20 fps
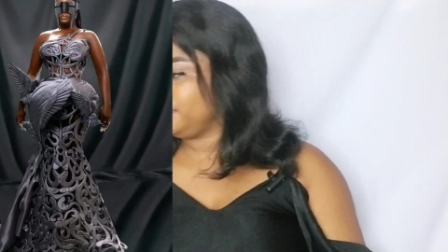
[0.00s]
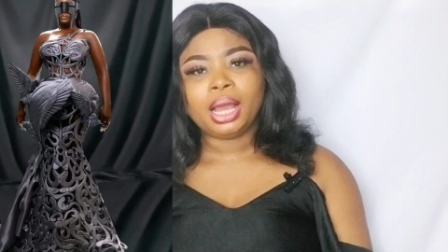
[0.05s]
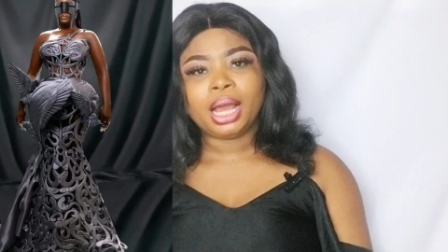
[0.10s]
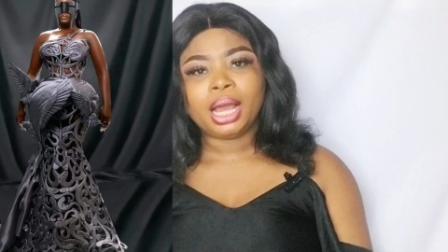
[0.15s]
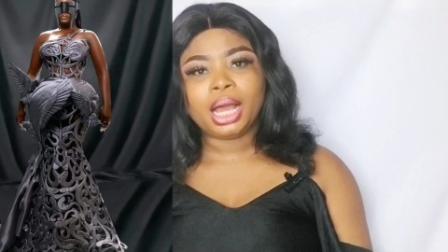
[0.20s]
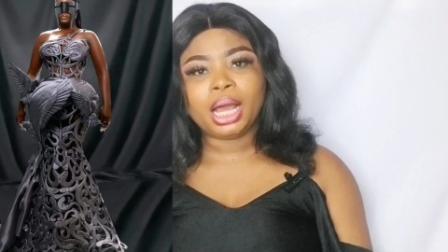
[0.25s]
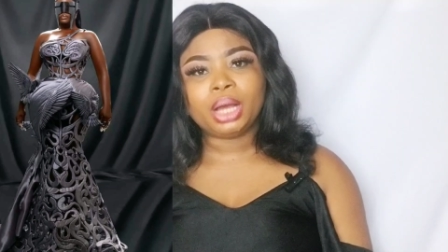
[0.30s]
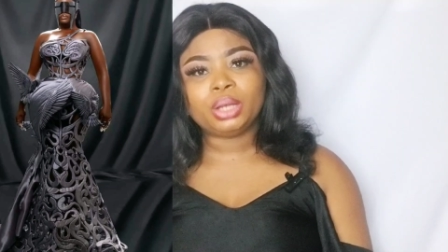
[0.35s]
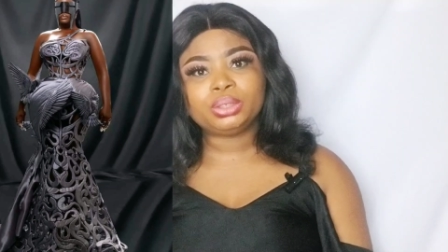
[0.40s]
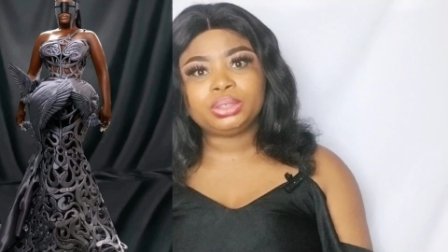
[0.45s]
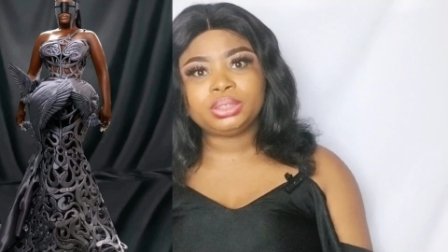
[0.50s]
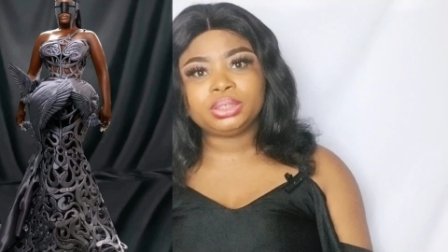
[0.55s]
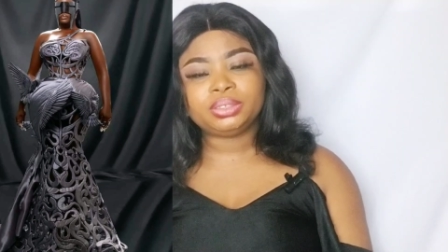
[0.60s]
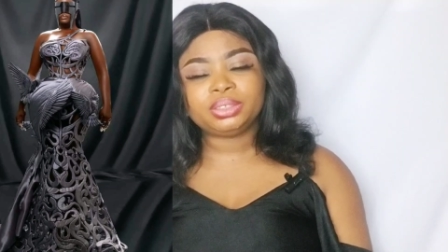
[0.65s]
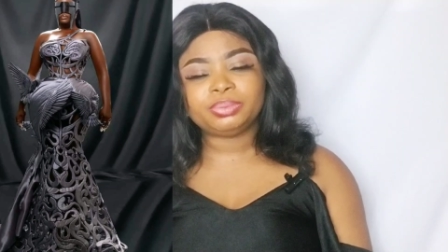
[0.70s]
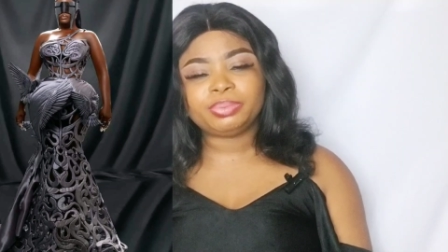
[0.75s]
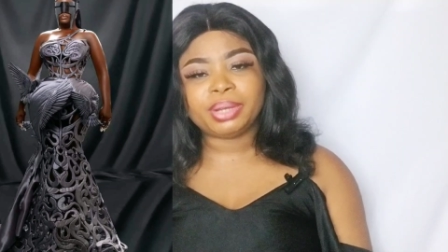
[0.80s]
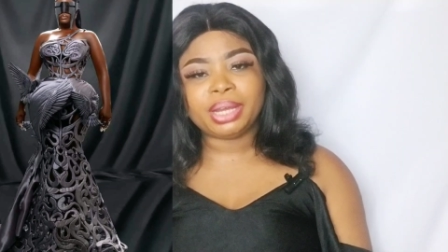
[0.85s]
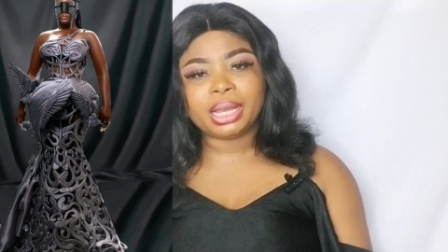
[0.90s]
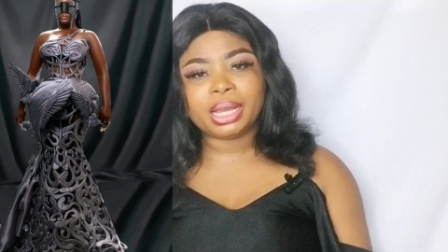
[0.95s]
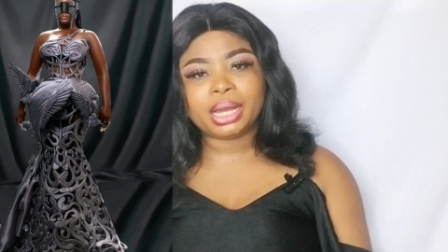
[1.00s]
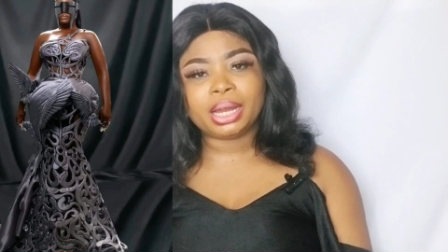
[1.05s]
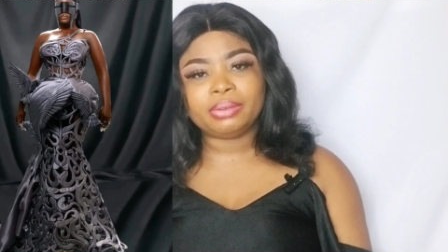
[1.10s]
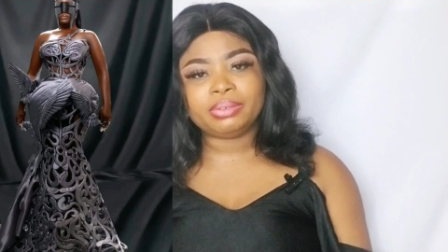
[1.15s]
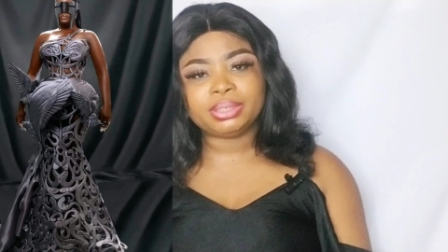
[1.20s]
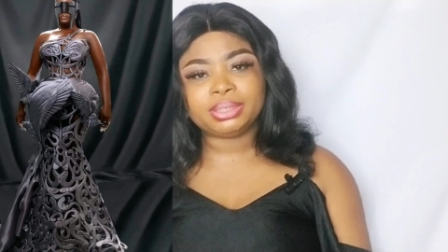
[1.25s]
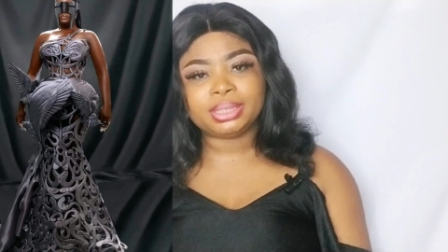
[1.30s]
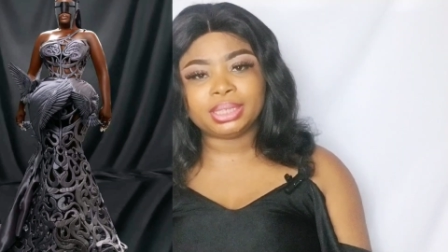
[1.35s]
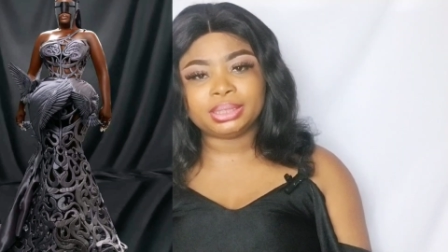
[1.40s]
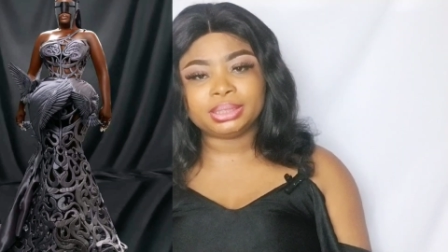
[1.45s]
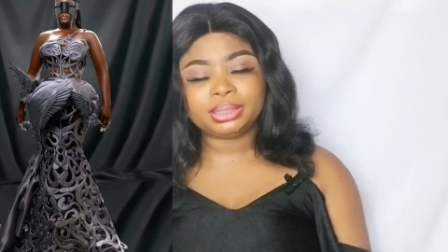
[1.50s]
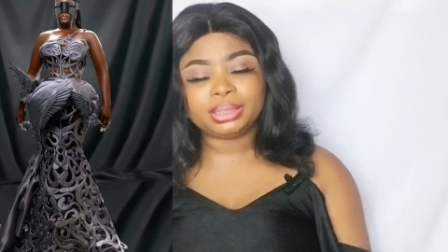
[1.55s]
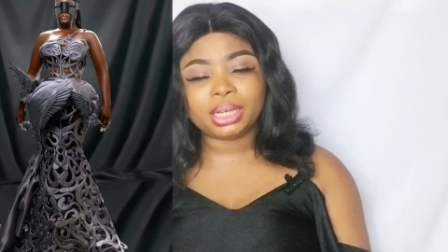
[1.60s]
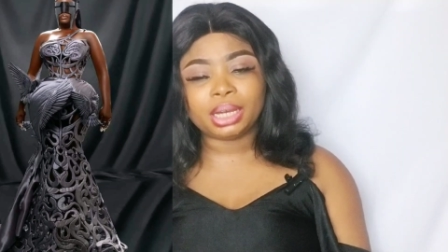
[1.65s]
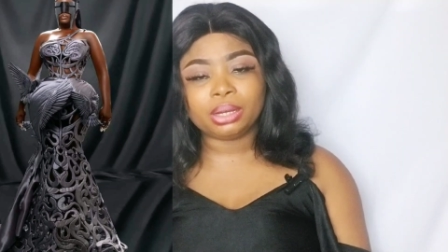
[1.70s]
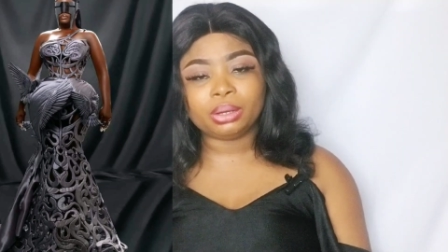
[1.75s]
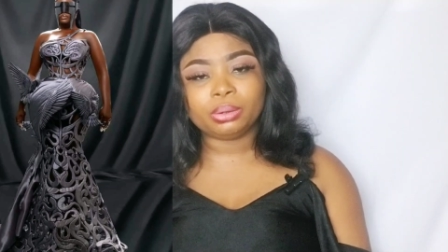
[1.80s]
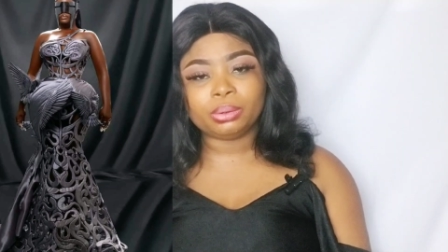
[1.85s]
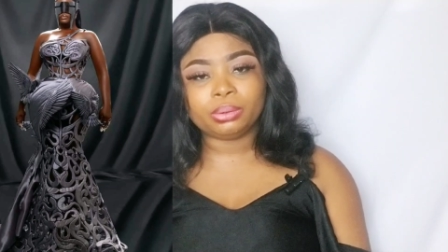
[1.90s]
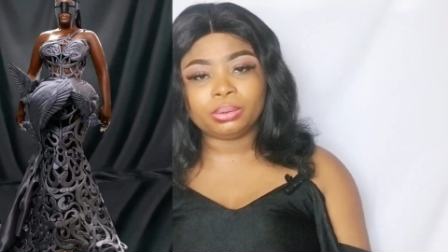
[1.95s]
Her outfit is by Carrie
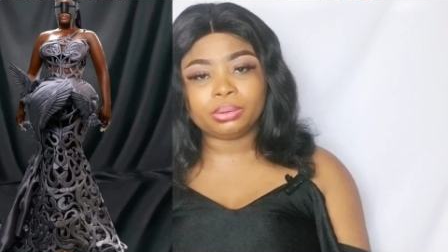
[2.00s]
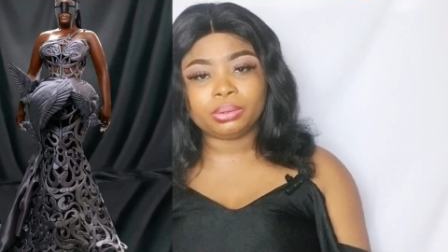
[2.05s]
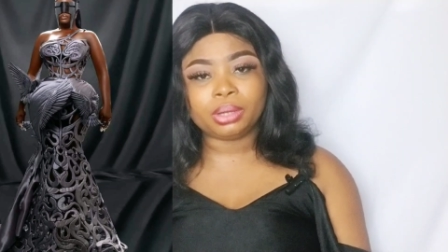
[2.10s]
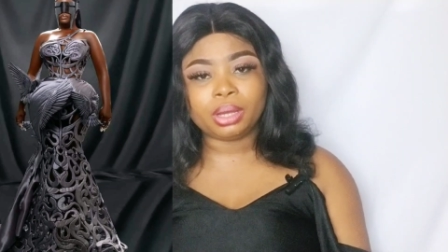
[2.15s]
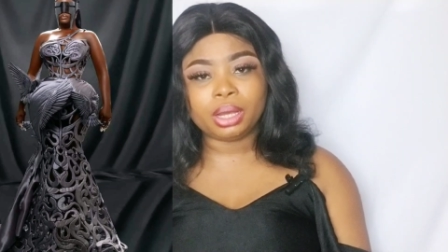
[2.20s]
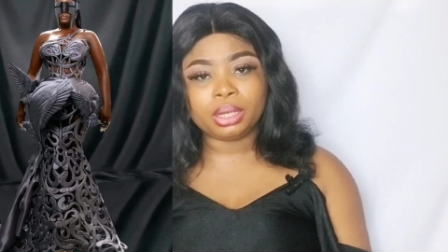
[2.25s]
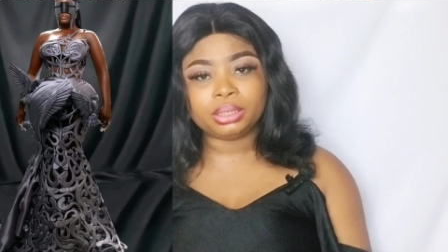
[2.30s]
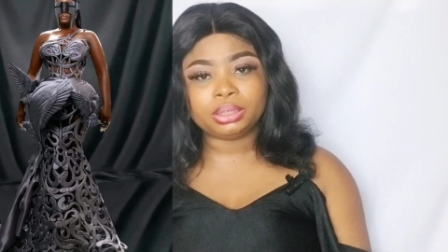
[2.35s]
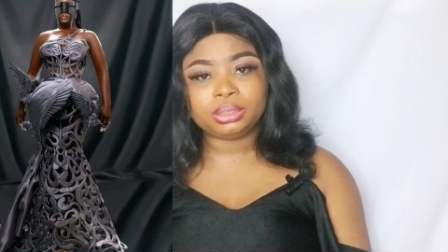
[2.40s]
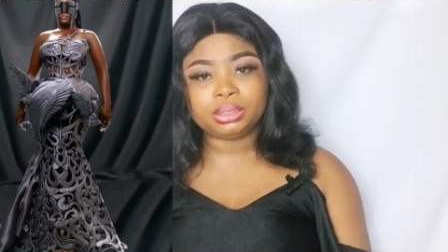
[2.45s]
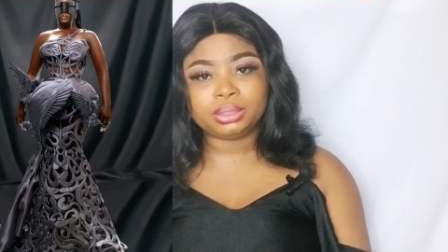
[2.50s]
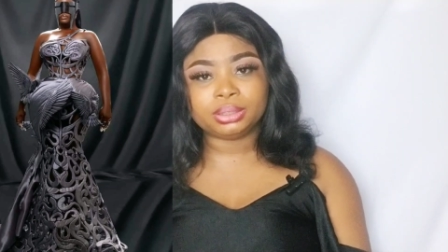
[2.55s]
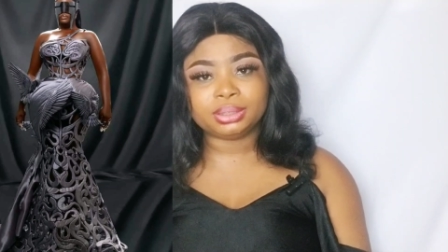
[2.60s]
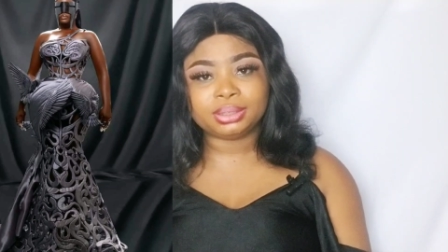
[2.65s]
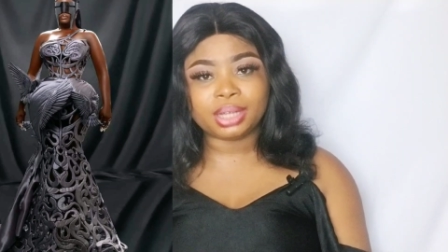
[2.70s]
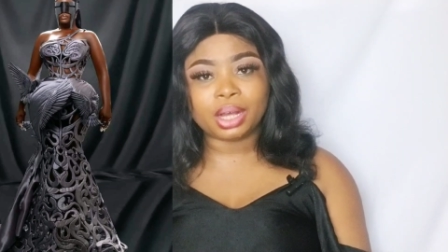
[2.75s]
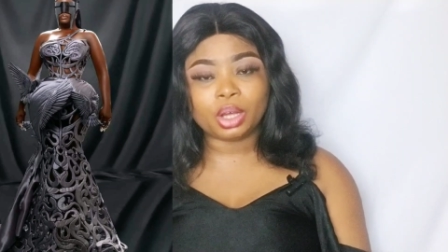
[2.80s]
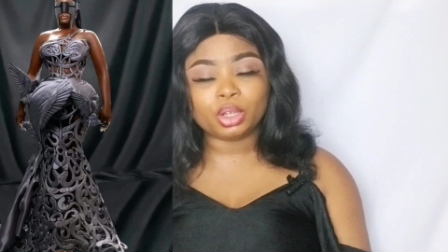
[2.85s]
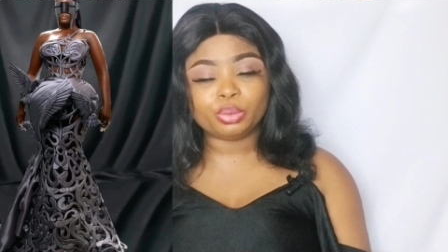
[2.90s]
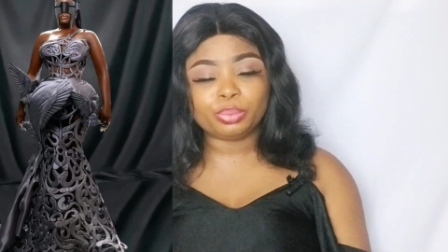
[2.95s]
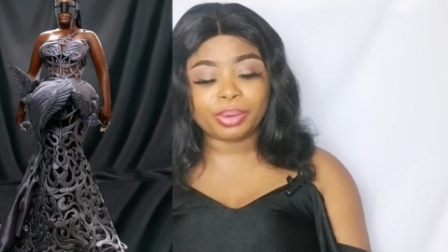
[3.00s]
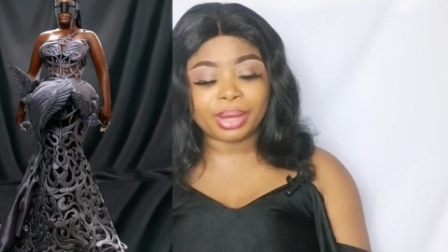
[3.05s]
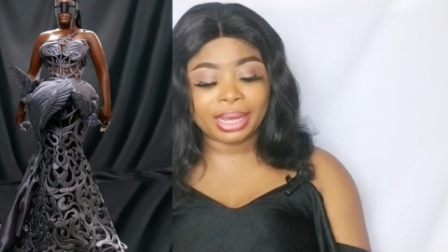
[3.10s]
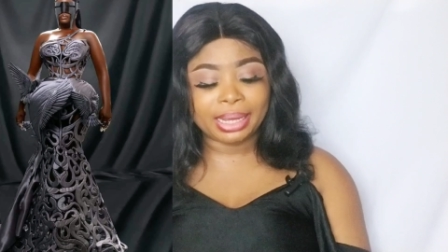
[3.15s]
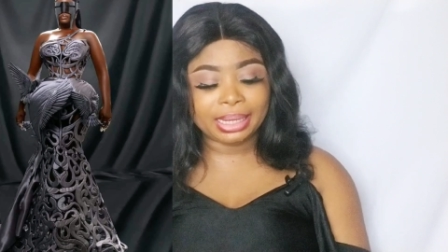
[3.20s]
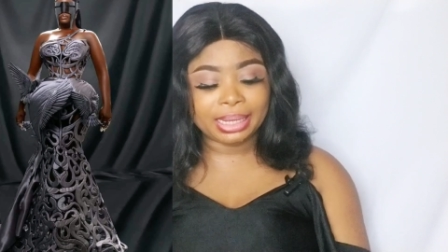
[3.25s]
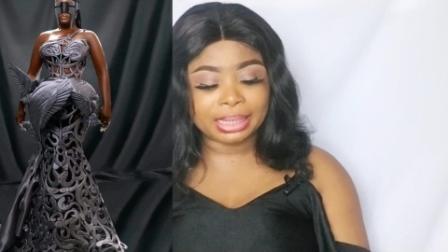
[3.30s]
Santiago and she's styled by